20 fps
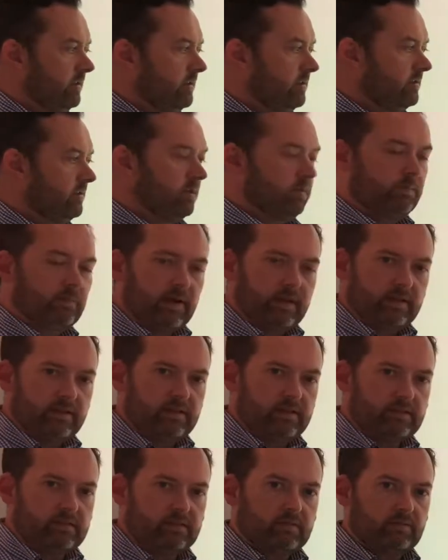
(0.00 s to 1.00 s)
So to break
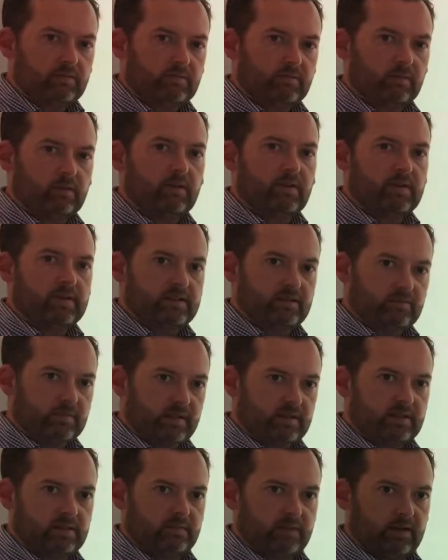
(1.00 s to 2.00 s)
this requires
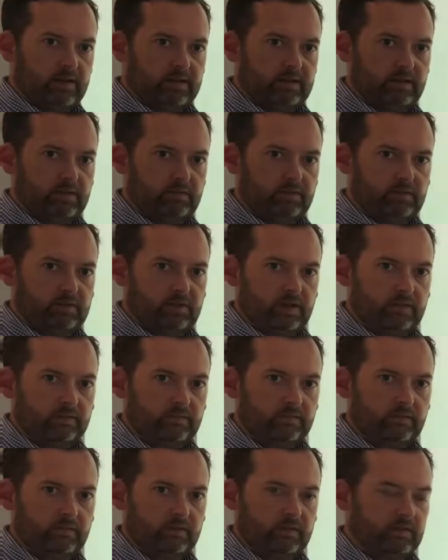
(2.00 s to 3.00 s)
immense amount of temperature.
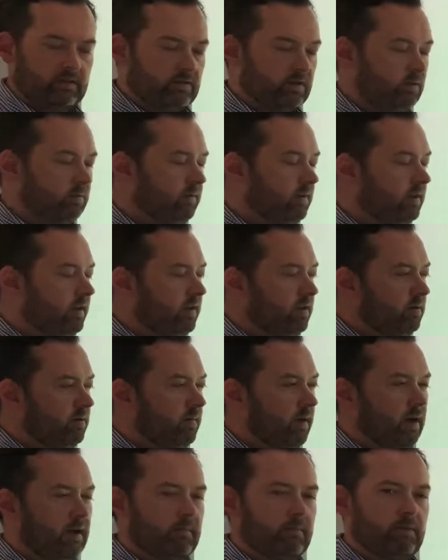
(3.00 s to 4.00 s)
So when you hear
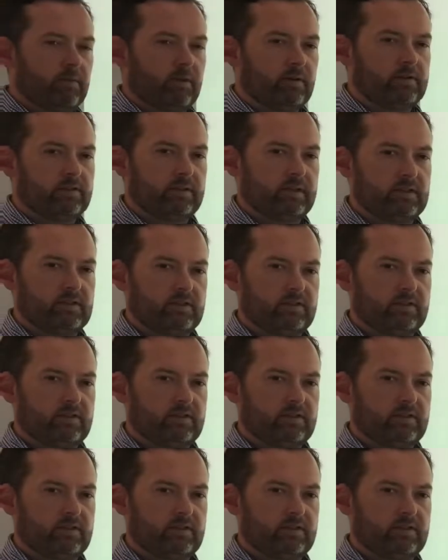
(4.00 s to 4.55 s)
about proteins